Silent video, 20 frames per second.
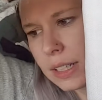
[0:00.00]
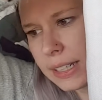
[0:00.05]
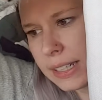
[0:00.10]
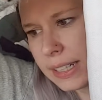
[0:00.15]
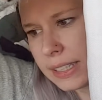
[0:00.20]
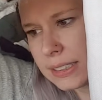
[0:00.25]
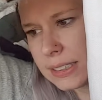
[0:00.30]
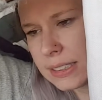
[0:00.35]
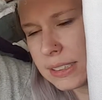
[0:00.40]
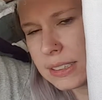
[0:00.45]

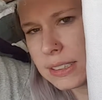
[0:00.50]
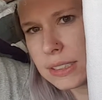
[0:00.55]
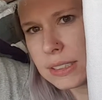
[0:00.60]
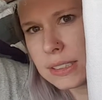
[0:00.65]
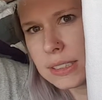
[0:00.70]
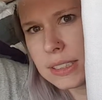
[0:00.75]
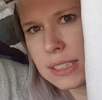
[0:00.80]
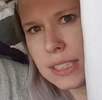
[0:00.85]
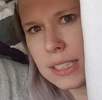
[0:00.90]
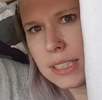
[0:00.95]
guess this
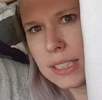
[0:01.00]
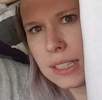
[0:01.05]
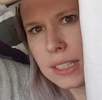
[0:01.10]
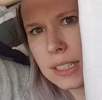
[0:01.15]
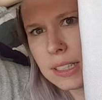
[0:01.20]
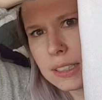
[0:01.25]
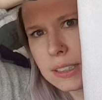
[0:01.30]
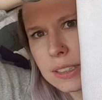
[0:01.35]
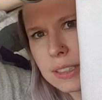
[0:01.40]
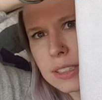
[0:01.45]
is
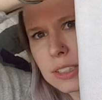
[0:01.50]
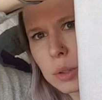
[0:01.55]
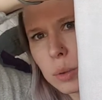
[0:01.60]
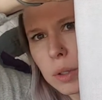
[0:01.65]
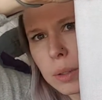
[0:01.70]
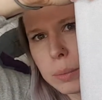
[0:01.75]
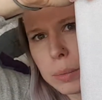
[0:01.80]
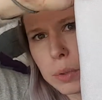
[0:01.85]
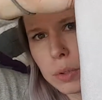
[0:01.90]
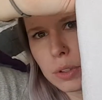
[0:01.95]
the
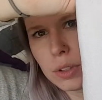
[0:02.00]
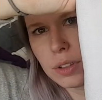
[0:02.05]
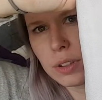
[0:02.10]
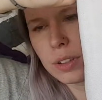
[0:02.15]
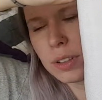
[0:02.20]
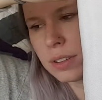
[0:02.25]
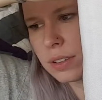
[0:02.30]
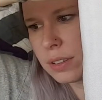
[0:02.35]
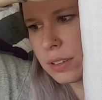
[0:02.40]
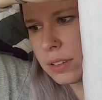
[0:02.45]
square border
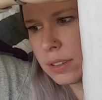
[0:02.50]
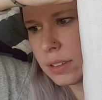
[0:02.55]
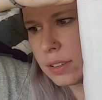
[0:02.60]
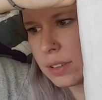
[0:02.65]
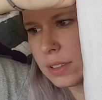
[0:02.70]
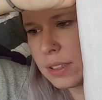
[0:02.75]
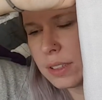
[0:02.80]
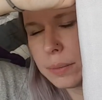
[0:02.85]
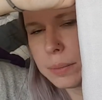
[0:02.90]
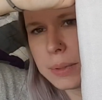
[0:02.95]

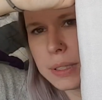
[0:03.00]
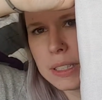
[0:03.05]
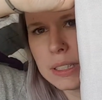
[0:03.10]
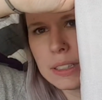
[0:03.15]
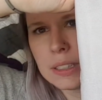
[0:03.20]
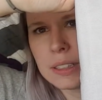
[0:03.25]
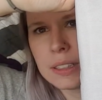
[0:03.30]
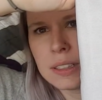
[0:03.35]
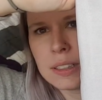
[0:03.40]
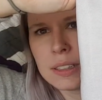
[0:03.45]
in the
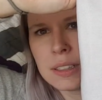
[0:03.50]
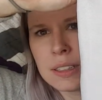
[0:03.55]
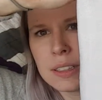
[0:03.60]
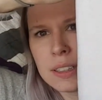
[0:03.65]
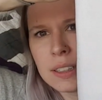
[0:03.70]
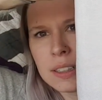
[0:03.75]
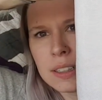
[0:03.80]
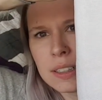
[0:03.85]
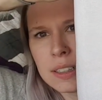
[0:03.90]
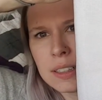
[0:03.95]
middle.
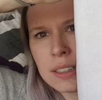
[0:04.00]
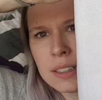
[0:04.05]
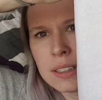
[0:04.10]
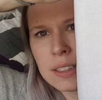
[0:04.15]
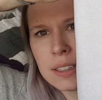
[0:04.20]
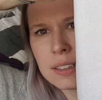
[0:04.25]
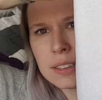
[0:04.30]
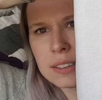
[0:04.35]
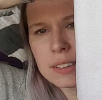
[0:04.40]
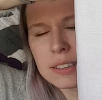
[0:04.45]

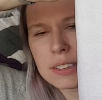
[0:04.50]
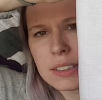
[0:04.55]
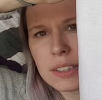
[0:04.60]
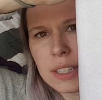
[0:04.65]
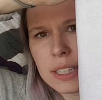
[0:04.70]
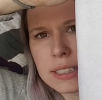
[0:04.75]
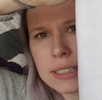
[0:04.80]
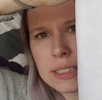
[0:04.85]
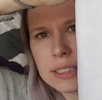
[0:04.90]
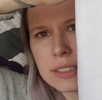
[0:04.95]
And so
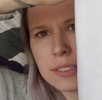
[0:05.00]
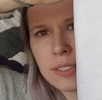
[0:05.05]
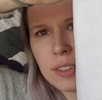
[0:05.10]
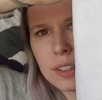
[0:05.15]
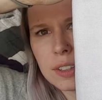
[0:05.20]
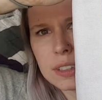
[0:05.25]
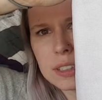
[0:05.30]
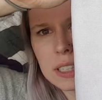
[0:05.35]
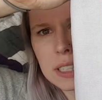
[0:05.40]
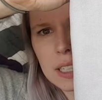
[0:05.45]
that's as
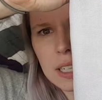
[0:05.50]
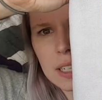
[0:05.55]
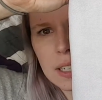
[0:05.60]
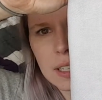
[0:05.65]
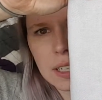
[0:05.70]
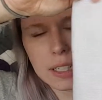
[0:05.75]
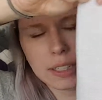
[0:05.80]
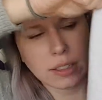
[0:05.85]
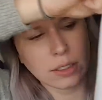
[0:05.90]
far as I got.